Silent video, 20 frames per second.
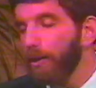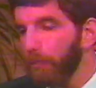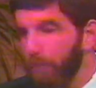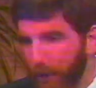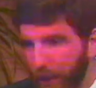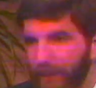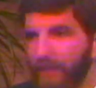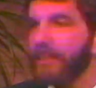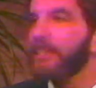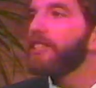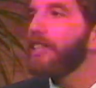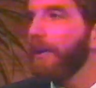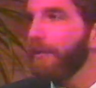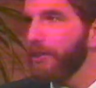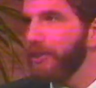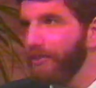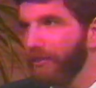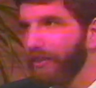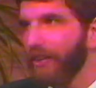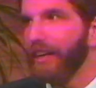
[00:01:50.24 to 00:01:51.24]
But at least I
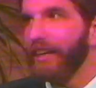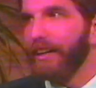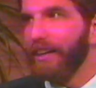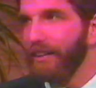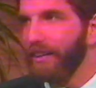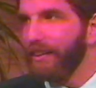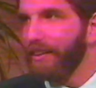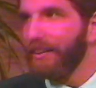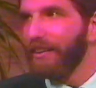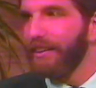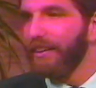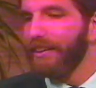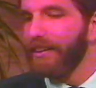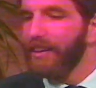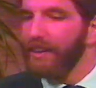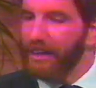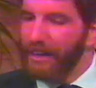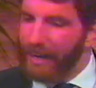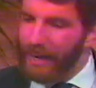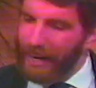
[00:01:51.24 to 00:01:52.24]
was free.
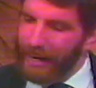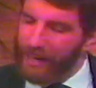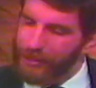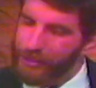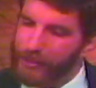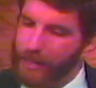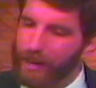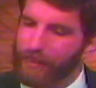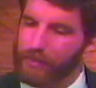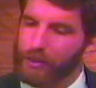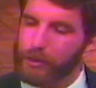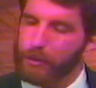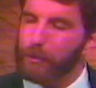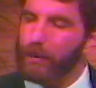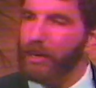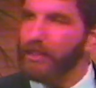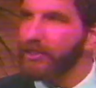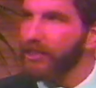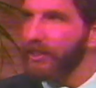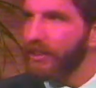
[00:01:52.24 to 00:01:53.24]
And I traveled to
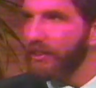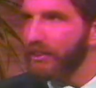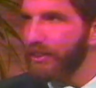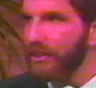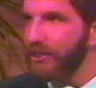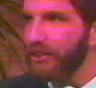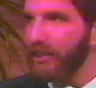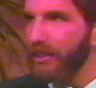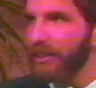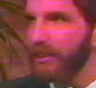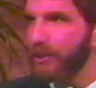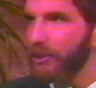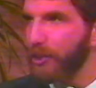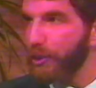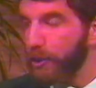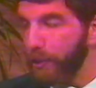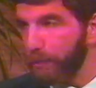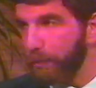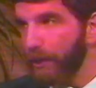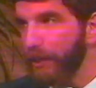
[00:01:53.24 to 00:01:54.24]
Washington, D.C. This
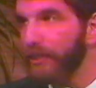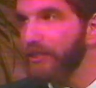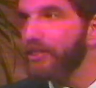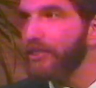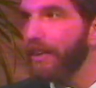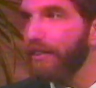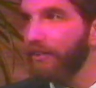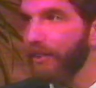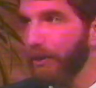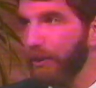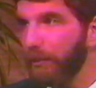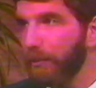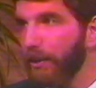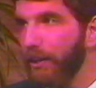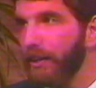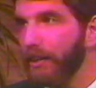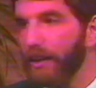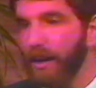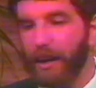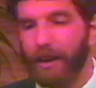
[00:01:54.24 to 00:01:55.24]
is spring
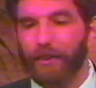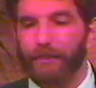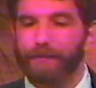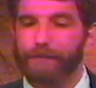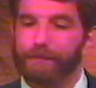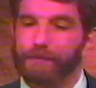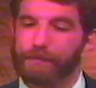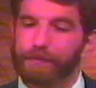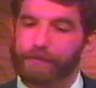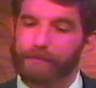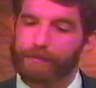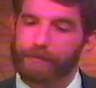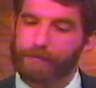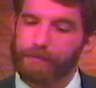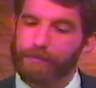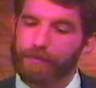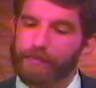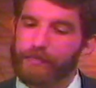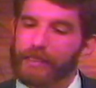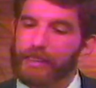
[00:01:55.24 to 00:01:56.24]
71 now.
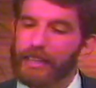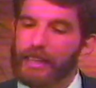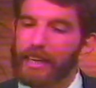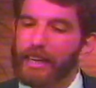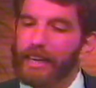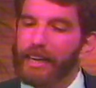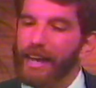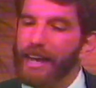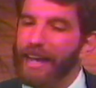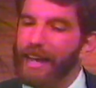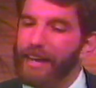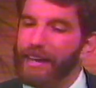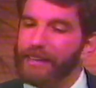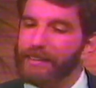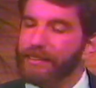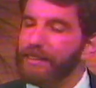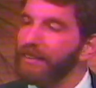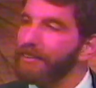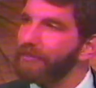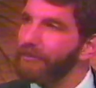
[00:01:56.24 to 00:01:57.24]

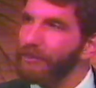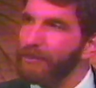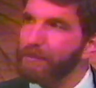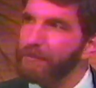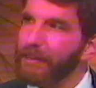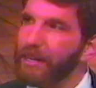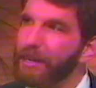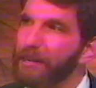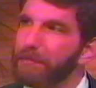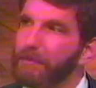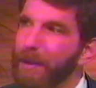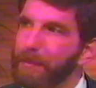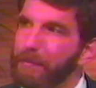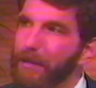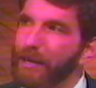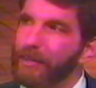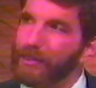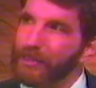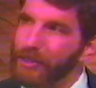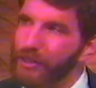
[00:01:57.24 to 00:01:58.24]
And from there, my
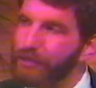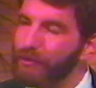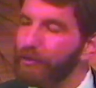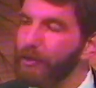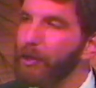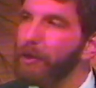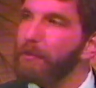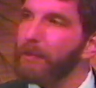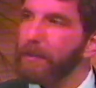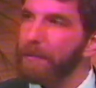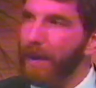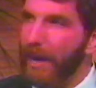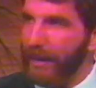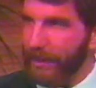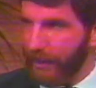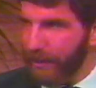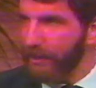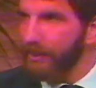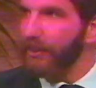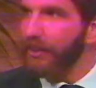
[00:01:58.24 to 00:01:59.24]
parents flew me
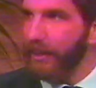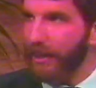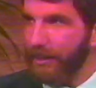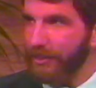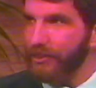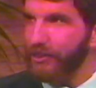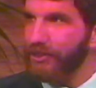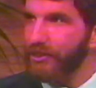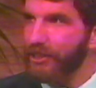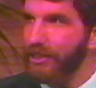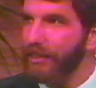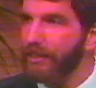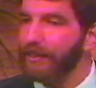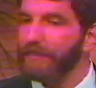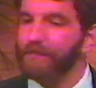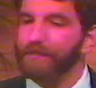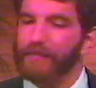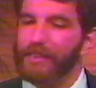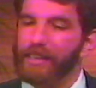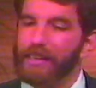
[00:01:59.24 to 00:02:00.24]
back here to Kansas City
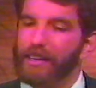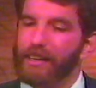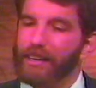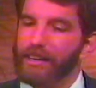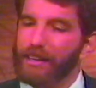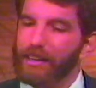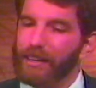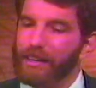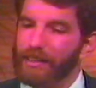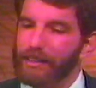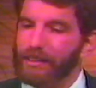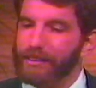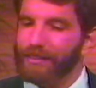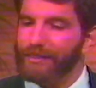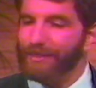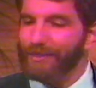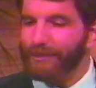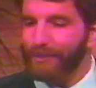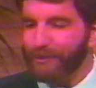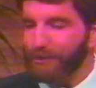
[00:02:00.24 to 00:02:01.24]

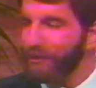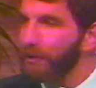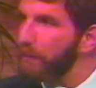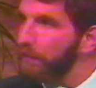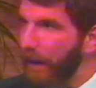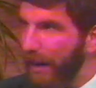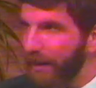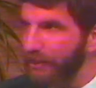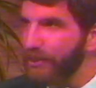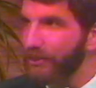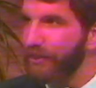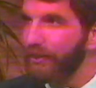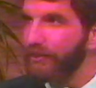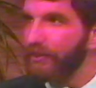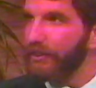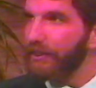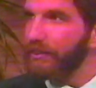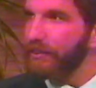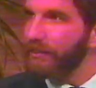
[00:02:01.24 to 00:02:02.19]
for Passover.